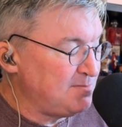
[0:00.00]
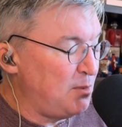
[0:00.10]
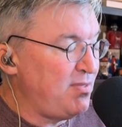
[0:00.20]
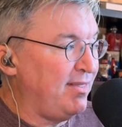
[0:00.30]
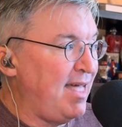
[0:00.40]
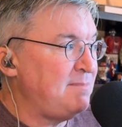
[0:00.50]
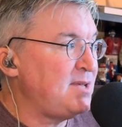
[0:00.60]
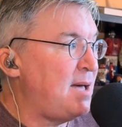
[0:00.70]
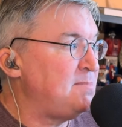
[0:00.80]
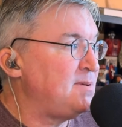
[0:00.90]
But when the
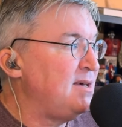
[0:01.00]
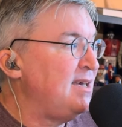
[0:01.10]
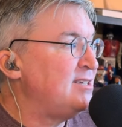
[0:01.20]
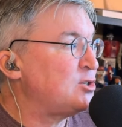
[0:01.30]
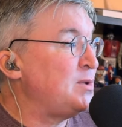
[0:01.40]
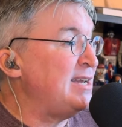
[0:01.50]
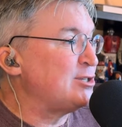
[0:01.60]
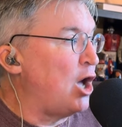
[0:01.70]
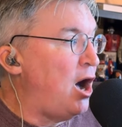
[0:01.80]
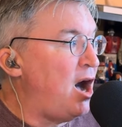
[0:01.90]
laptop screen
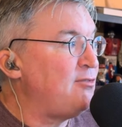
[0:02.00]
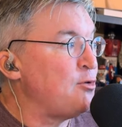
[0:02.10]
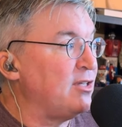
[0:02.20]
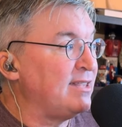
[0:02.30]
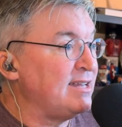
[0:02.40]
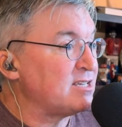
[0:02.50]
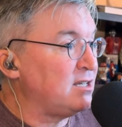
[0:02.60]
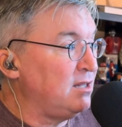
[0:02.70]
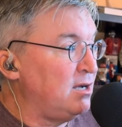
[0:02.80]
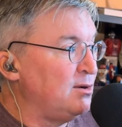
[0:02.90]
is off or the lid is
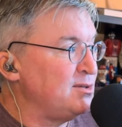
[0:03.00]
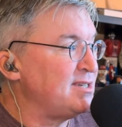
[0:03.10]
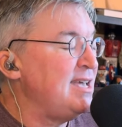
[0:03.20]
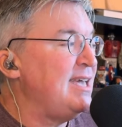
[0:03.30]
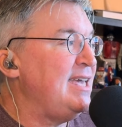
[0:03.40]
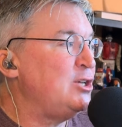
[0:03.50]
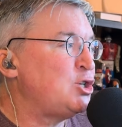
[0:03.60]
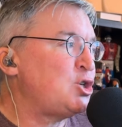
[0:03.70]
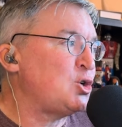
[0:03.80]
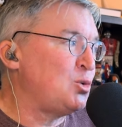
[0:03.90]
closed, it
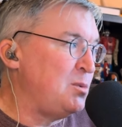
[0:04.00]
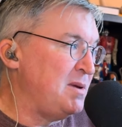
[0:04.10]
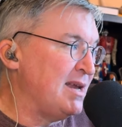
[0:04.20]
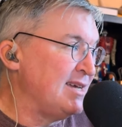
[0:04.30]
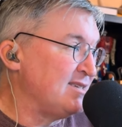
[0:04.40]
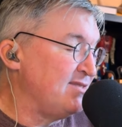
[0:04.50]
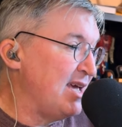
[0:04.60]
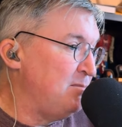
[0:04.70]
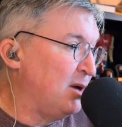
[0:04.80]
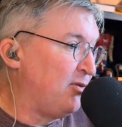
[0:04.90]
sure would be nice if they
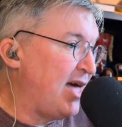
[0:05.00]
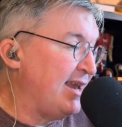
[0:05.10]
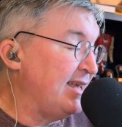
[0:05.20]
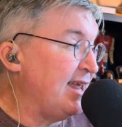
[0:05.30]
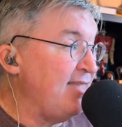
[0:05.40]
had built that in.